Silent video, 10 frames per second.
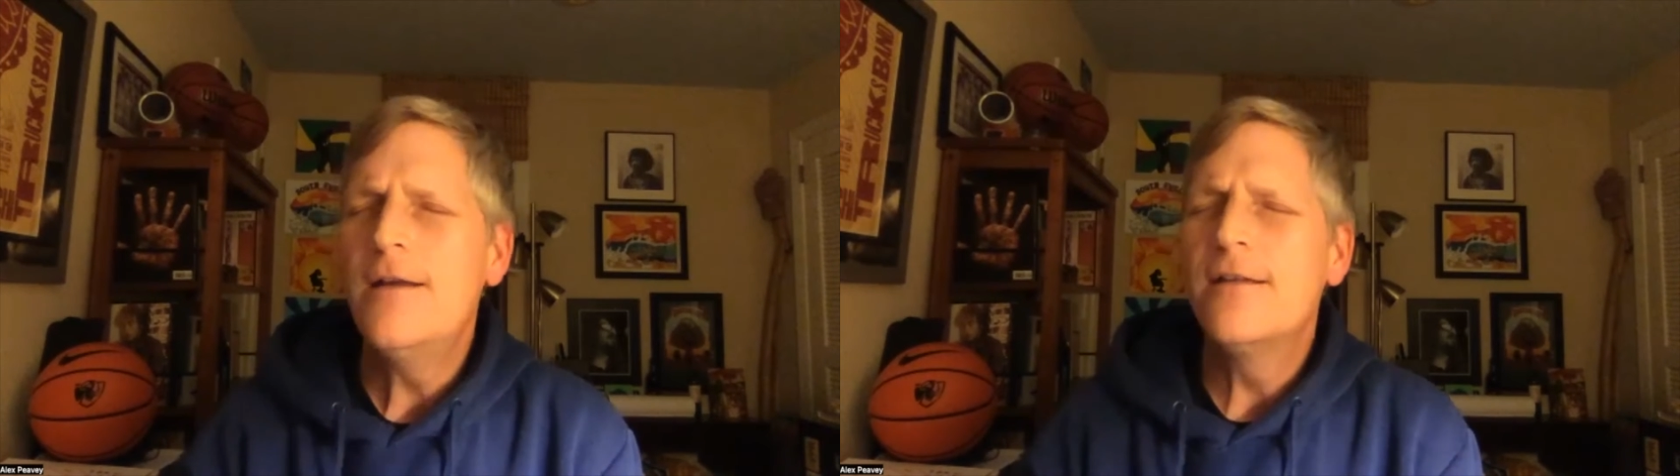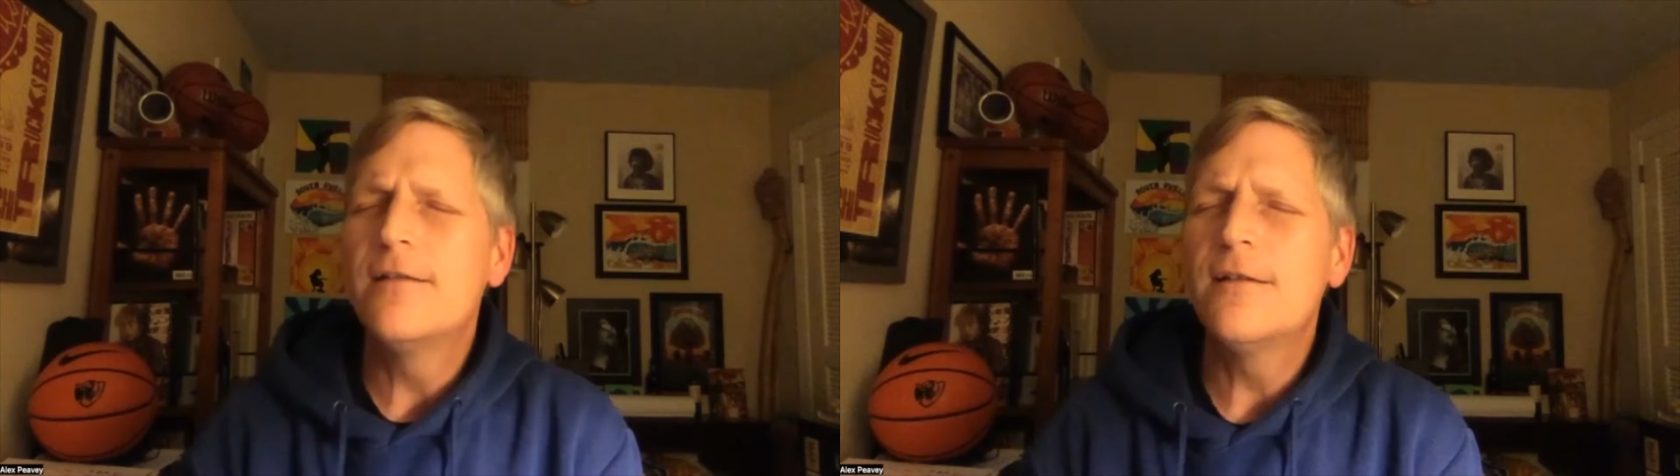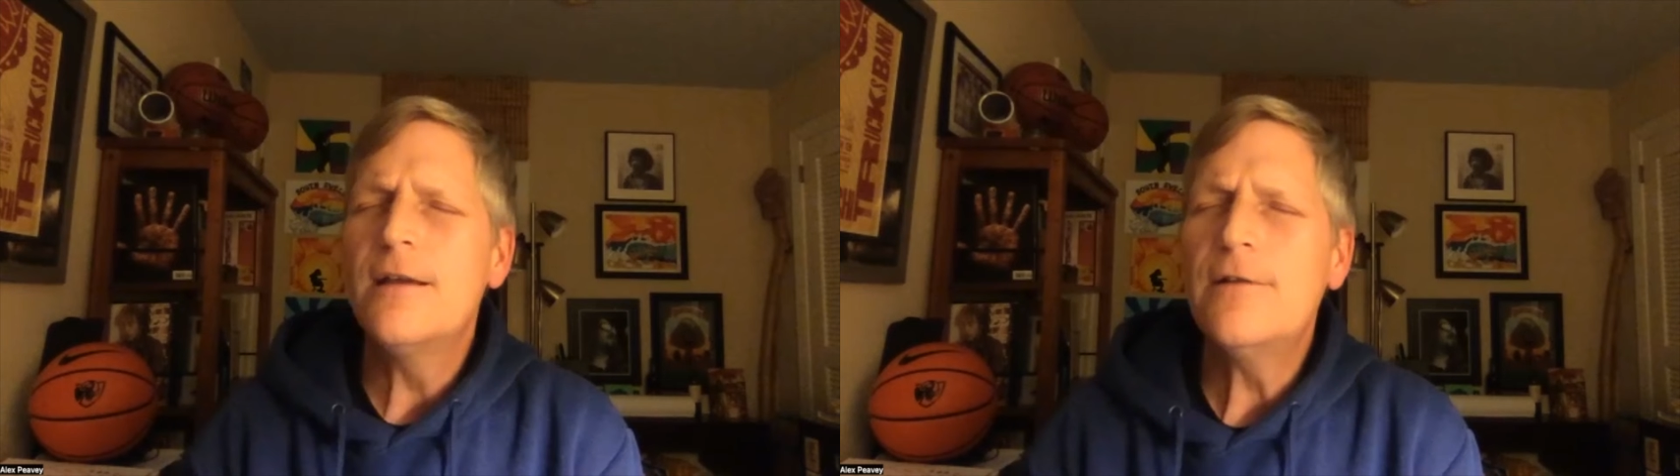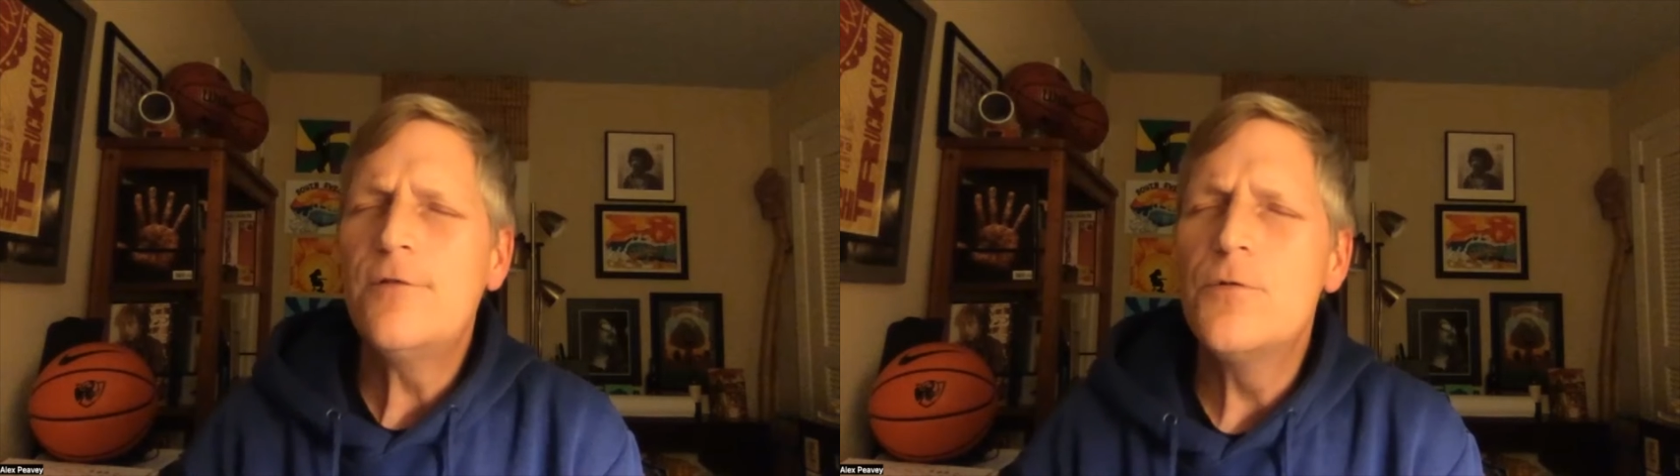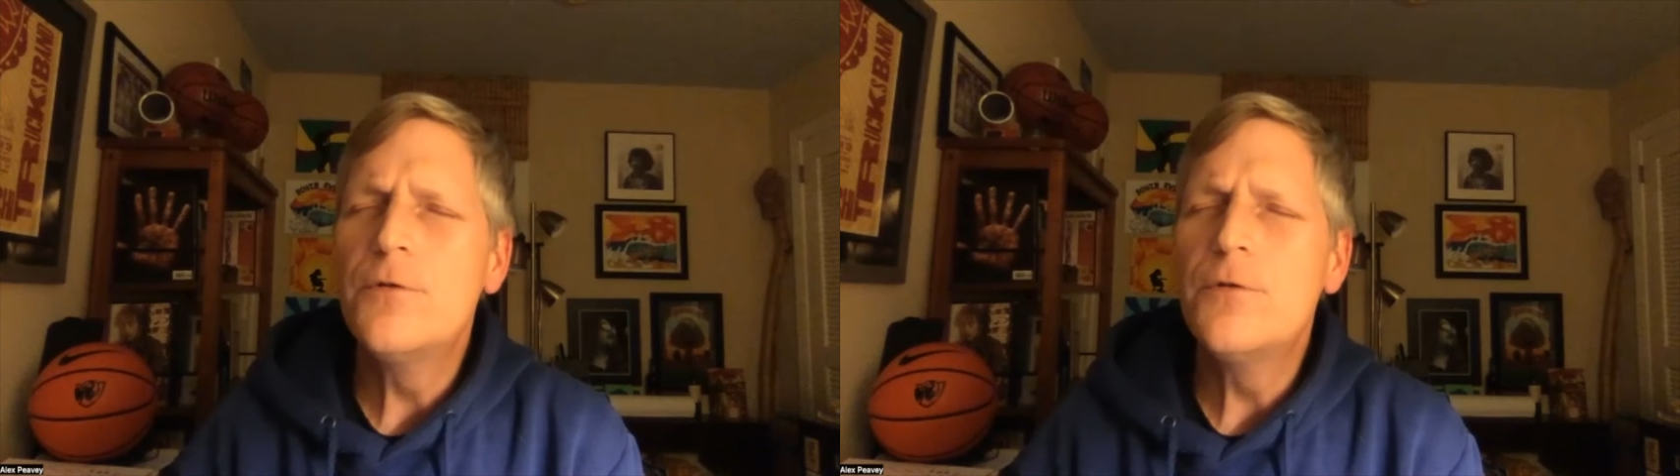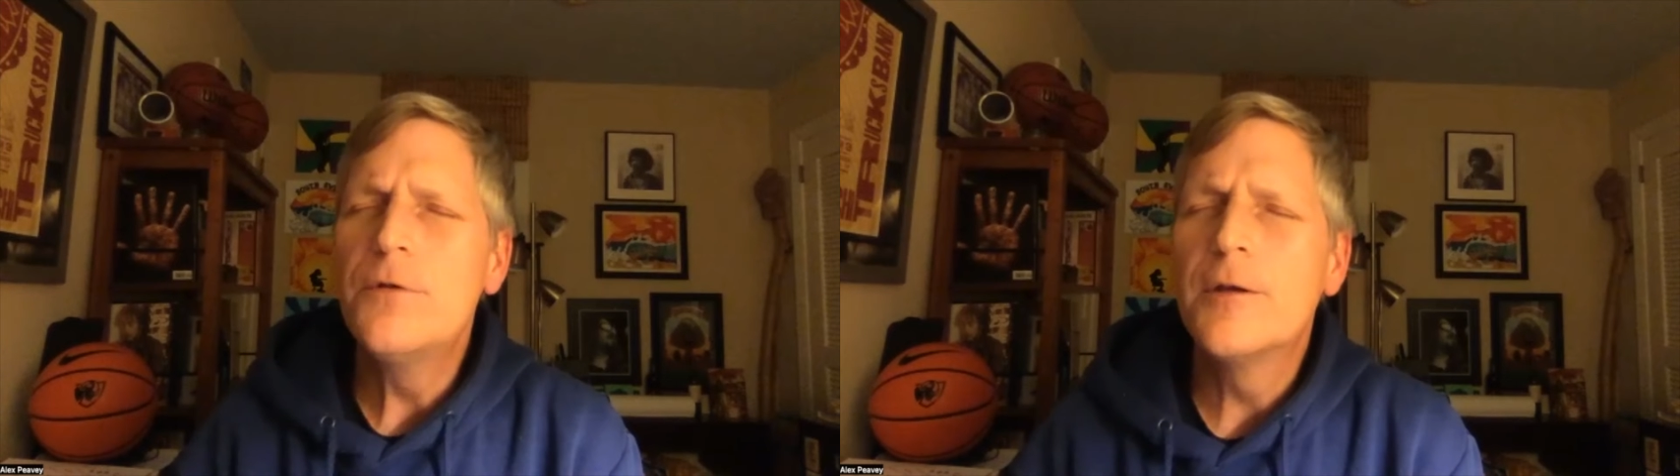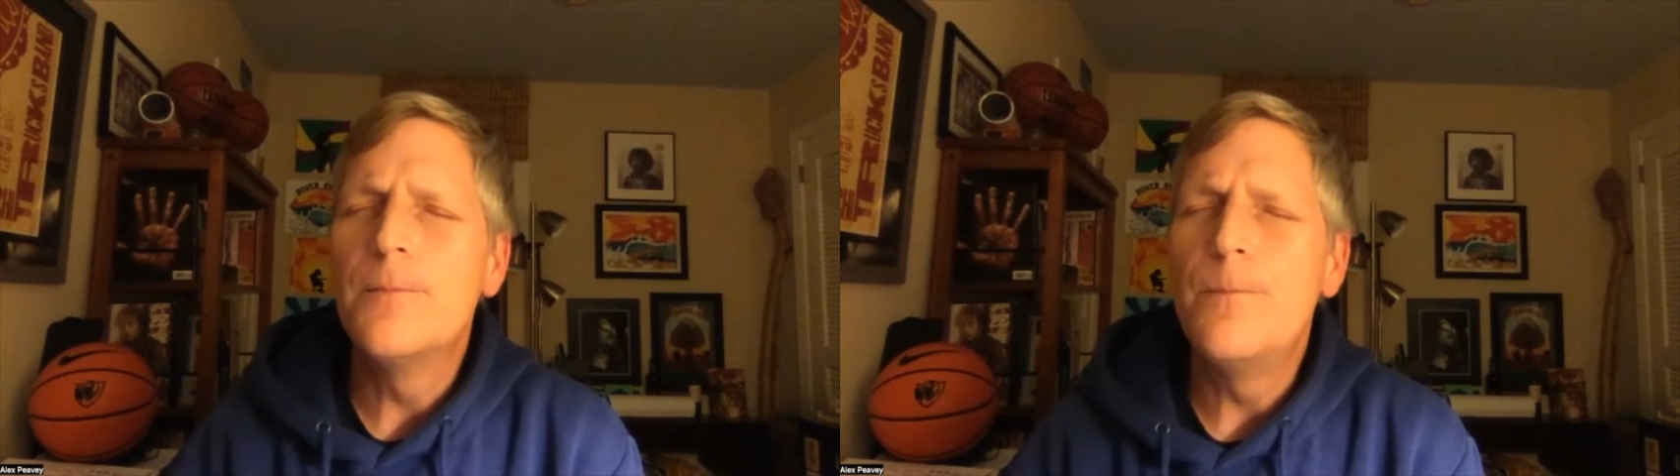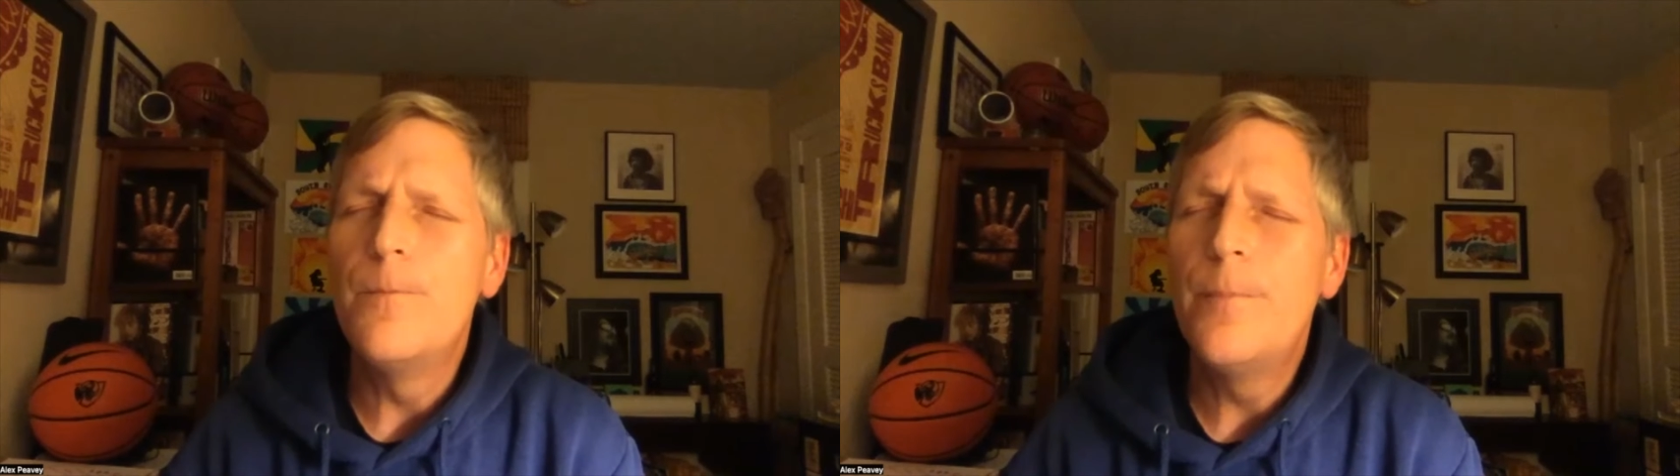see if you can